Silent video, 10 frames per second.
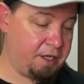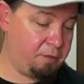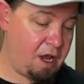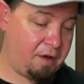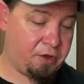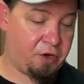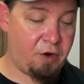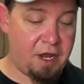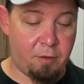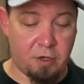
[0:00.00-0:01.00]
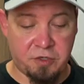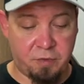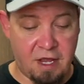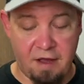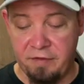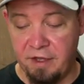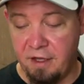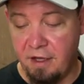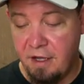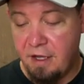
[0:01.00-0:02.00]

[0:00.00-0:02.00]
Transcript: we have the gray ones, we have the,